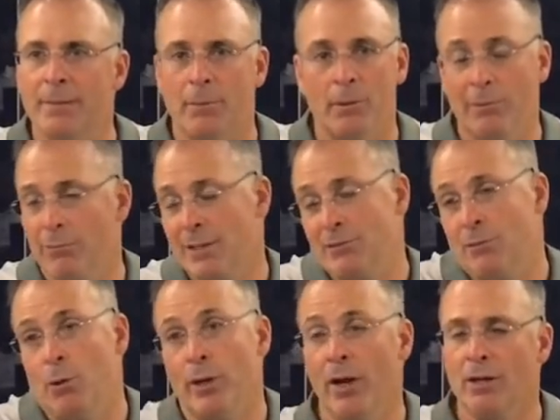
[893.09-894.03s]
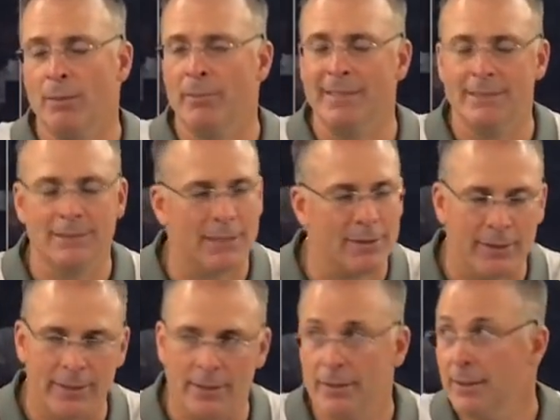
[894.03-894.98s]
I mean, we rushed for more yards. I mean, you sit there
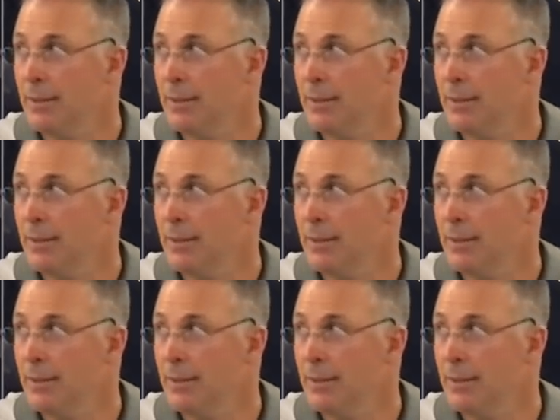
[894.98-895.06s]
and you